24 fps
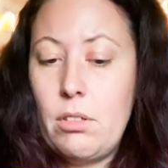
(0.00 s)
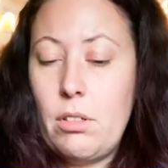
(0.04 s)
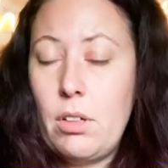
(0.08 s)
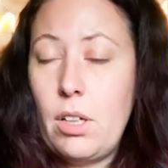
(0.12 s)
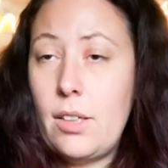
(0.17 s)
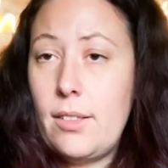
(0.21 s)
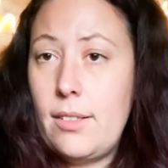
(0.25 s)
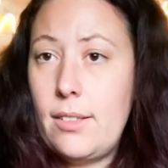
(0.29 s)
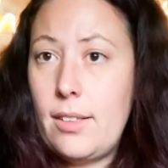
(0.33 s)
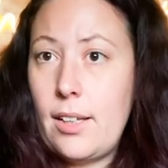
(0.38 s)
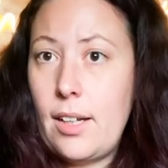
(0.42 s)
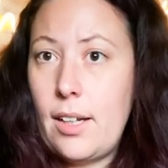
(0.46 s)

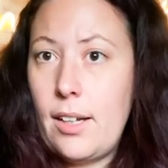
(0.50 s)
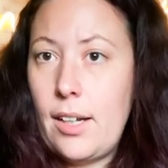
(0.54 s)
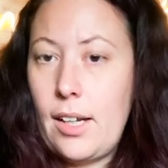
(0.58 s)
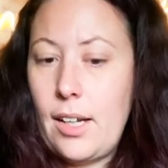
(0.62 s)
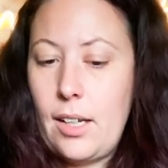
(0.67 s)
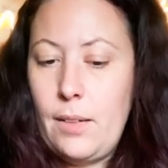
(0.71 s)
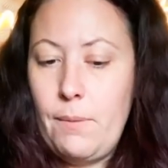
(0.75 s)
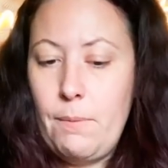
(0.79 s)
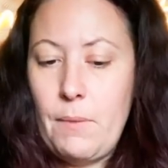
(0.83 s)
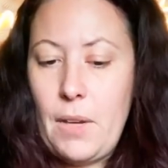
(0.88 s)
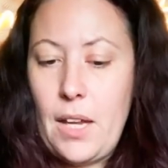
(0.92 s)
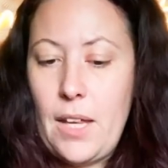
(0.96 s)
on
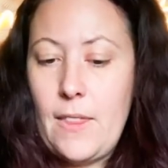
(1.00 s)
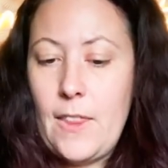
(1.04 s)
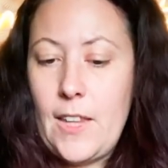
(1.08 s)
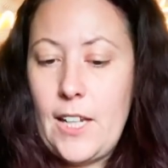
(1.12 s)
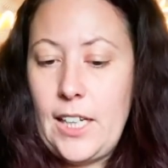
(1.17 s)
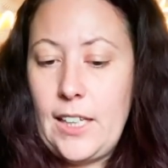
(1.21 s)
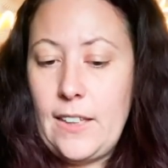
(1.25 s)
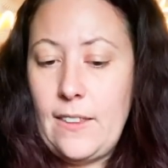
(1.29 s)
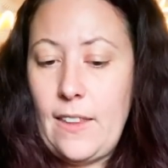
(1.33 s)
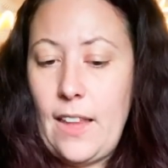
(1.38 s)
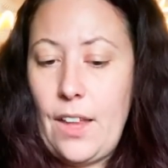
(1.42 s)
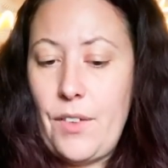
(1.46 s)
Sunday and then
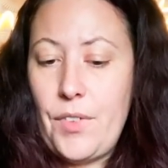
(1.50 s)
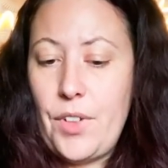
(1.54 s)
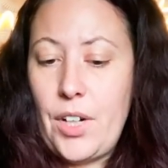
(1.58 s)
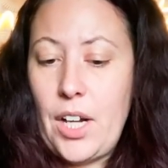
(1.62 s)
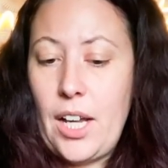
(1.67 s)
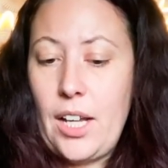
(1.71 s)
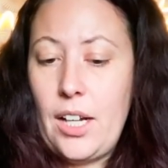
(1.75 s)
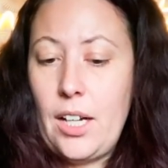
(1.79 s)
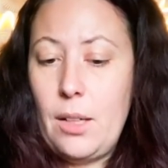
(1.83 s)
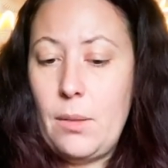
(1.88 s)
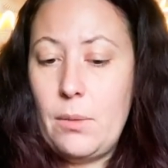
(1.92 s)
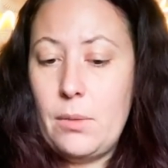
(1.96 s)
11
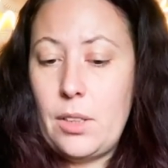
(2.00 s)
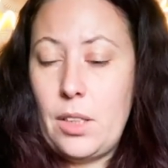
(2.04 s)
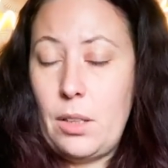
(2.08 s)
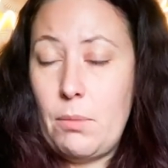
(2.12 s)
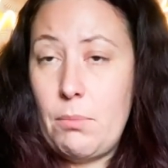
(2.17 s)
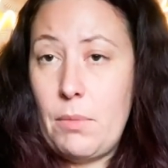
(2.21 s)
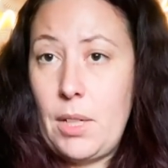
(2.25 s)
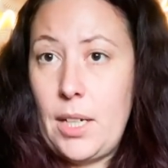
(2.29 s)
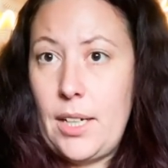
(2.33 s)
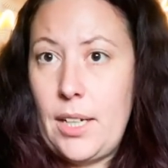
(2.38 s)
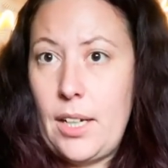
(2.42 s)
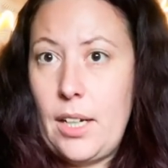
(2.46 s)
items on
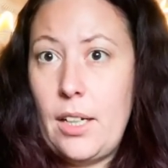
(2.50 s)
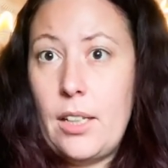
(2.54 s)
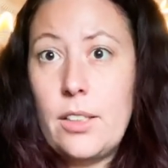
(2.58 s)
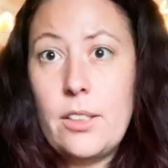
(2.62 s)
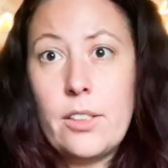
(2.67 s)
Monday.